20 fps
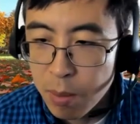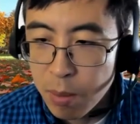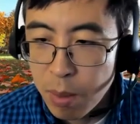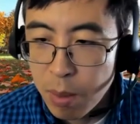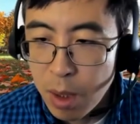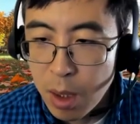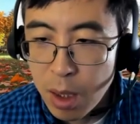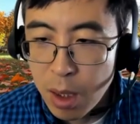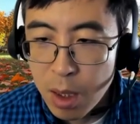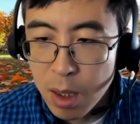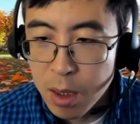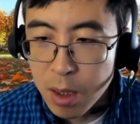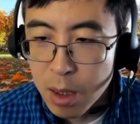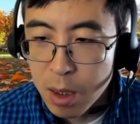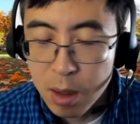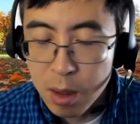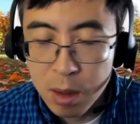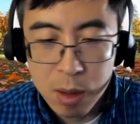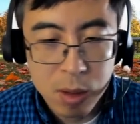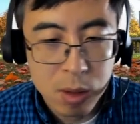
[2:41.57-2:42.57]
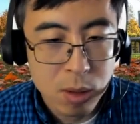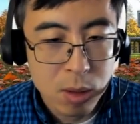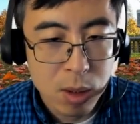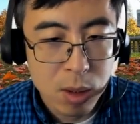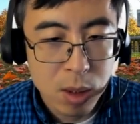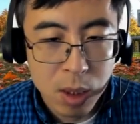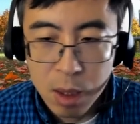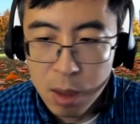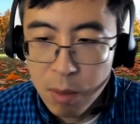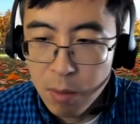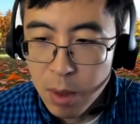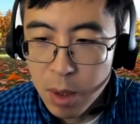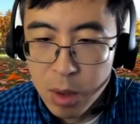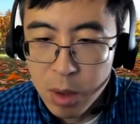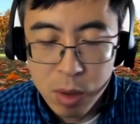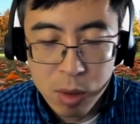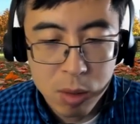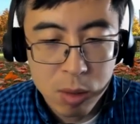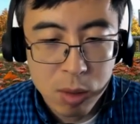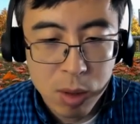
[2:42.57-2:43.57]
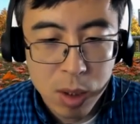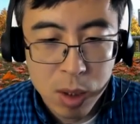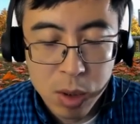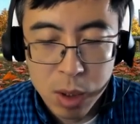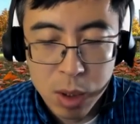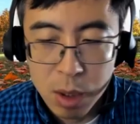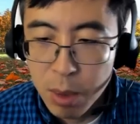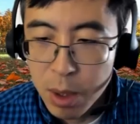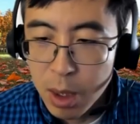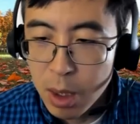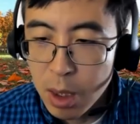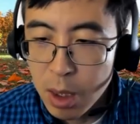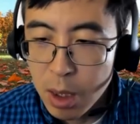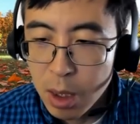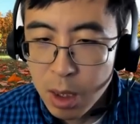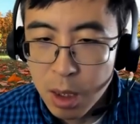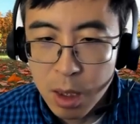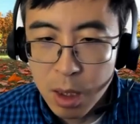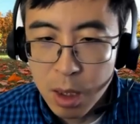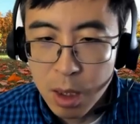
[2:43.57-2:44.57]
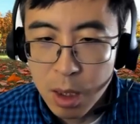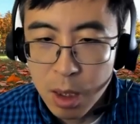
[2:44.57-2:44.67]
personal or individual GPT,